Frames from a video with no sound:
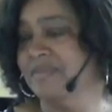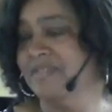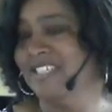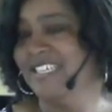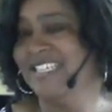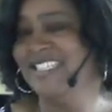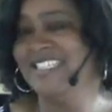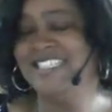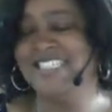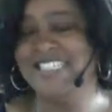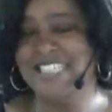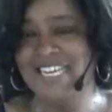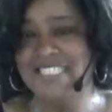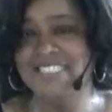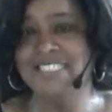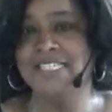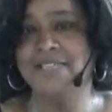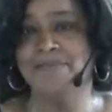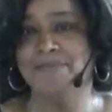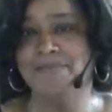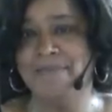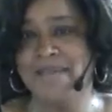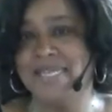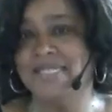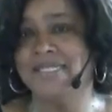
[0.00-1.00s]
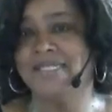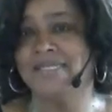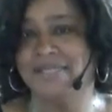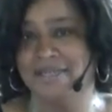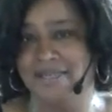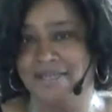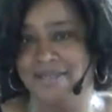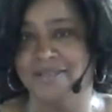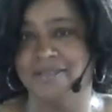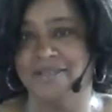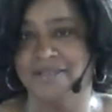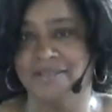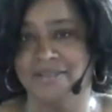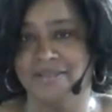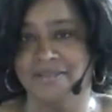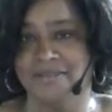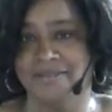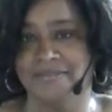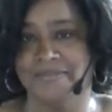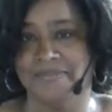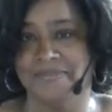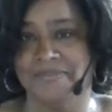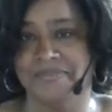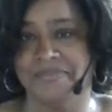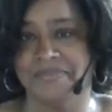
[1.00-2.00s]
It doesn't make sense.
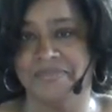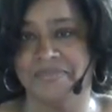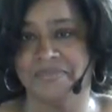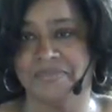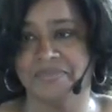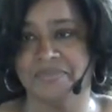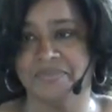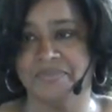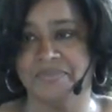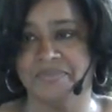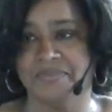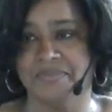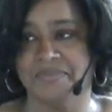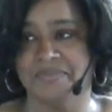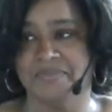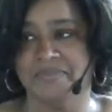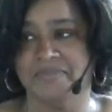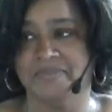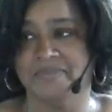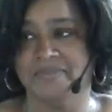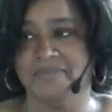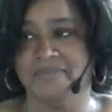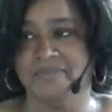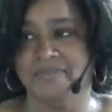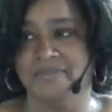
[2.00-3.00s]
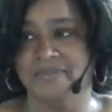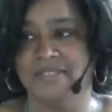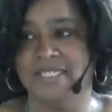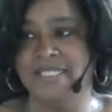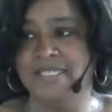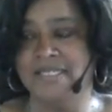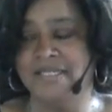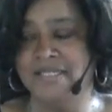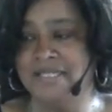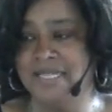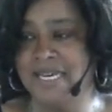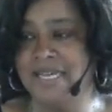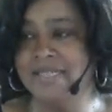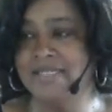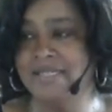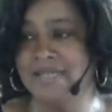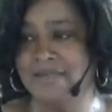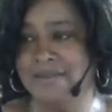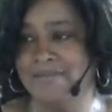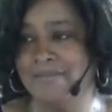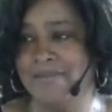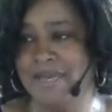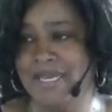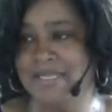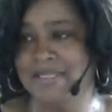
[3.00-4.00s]
It
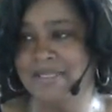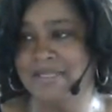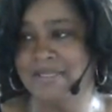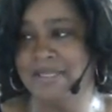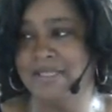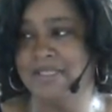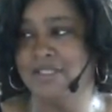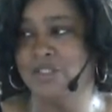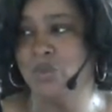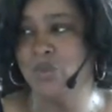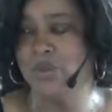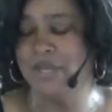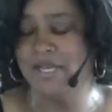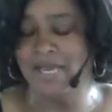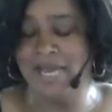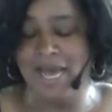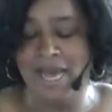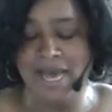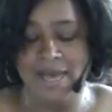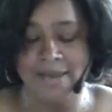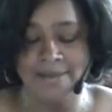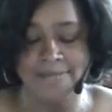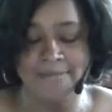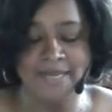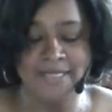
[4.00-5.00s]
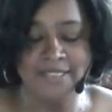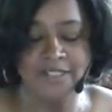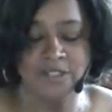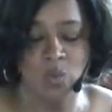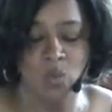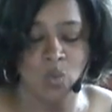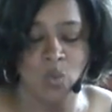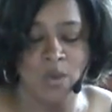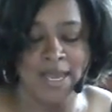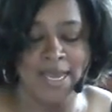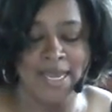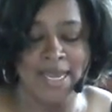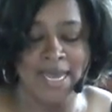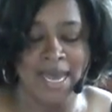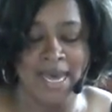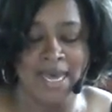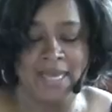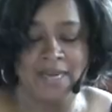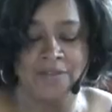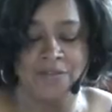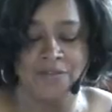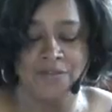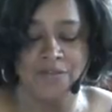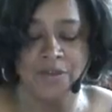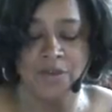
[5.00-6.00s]
doesn't make sense when God makes a way
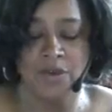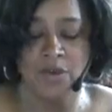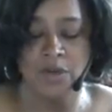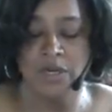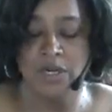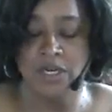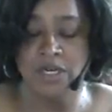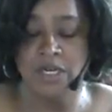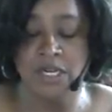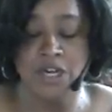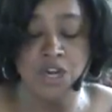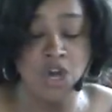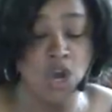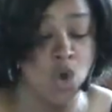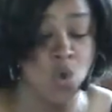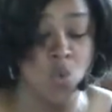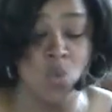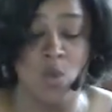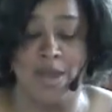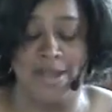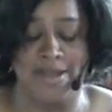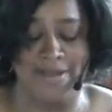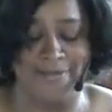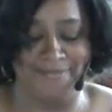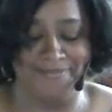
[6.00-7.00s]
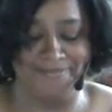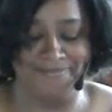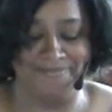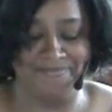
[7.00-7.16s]
out of no way.